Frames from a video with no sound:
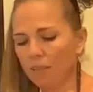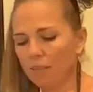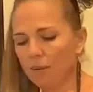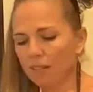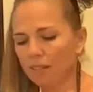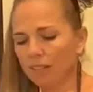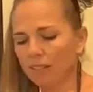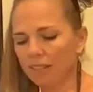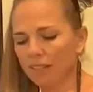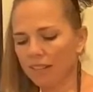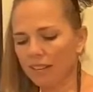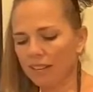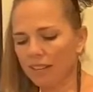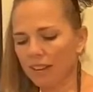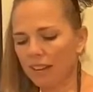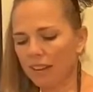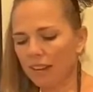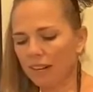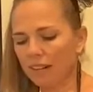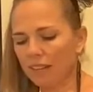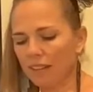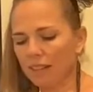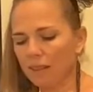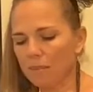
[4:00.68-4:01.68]
to put
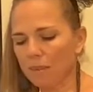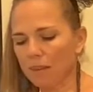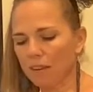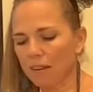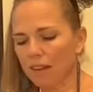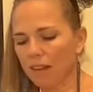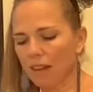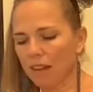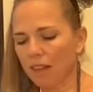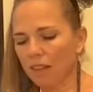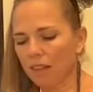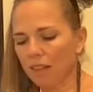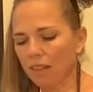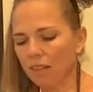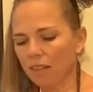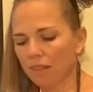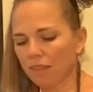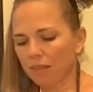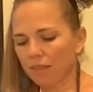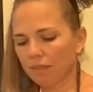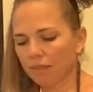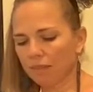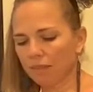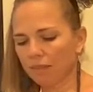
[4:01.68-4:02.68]
xenon in the middle,
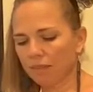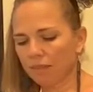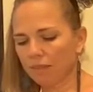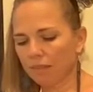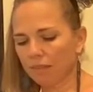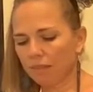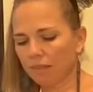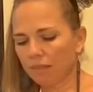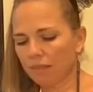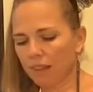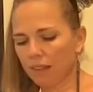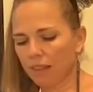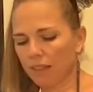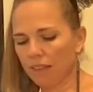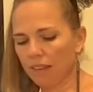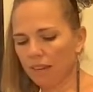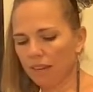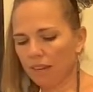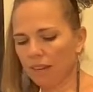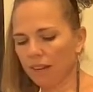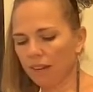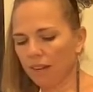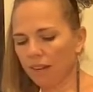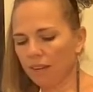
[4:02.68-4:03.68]
and then
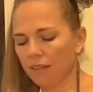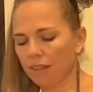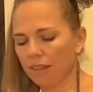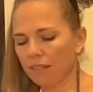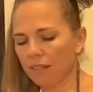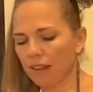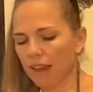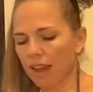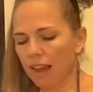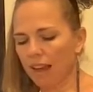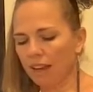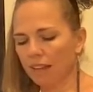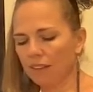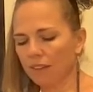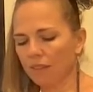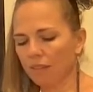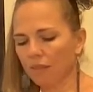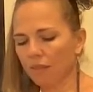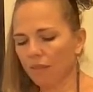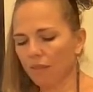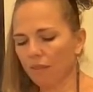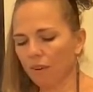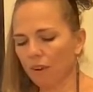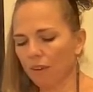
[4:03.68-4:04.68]
you're going to attach
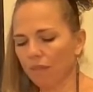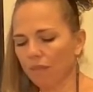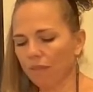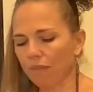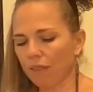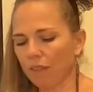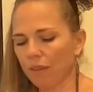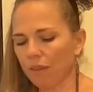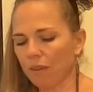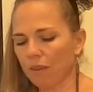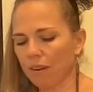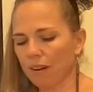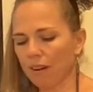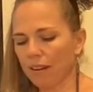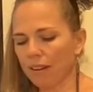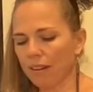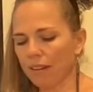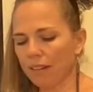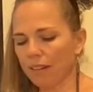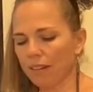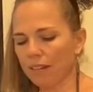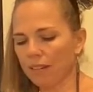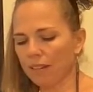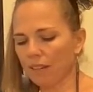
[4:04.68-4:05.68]
4
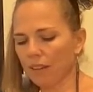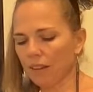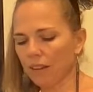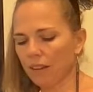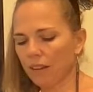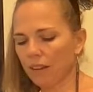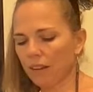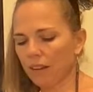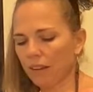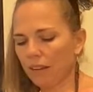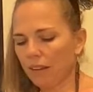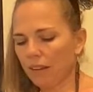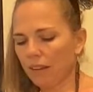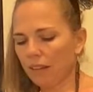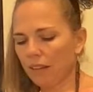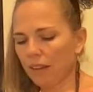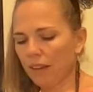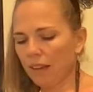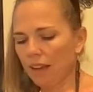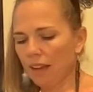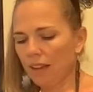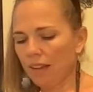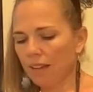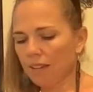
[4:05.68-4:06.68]
fluorines.
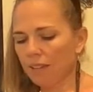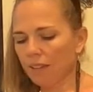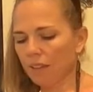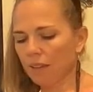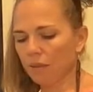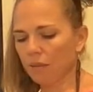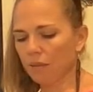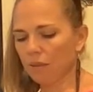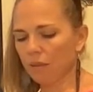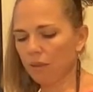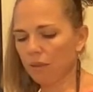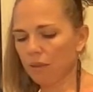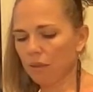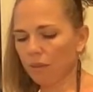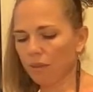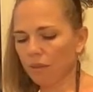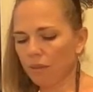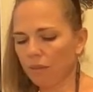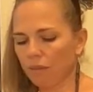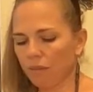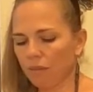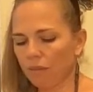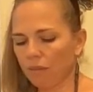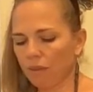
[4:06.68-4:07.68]
Okay. So
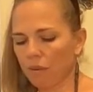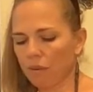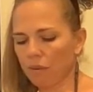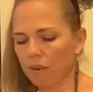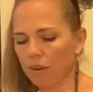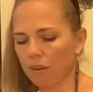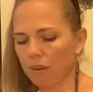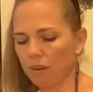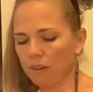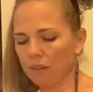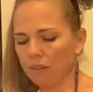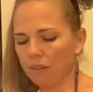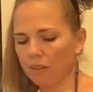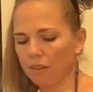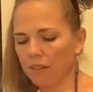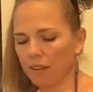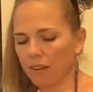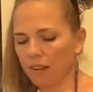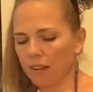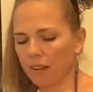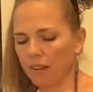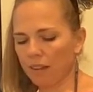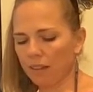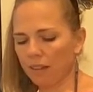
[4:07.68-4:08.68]
2, 4,
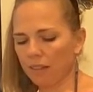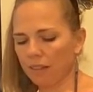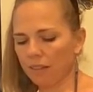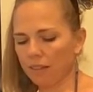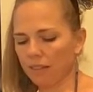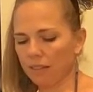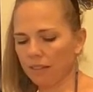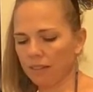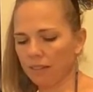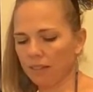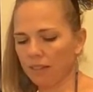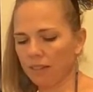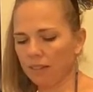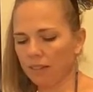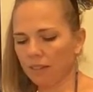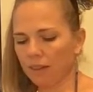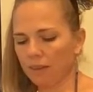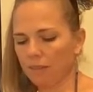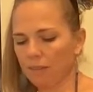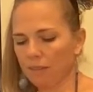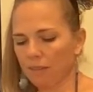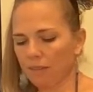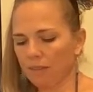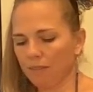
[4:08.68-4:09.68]
6 in
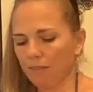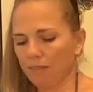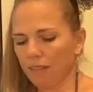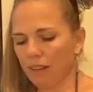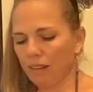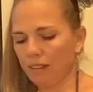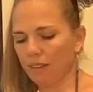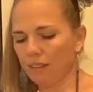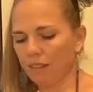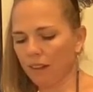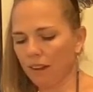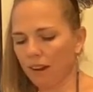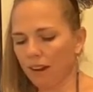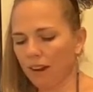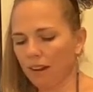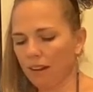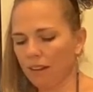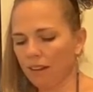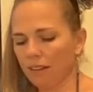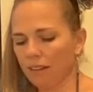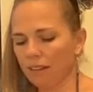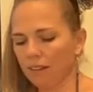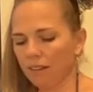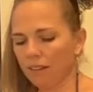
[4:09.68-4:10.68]
terms of
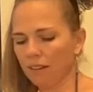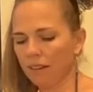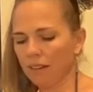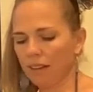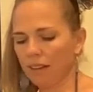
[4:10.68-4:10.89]
electrons,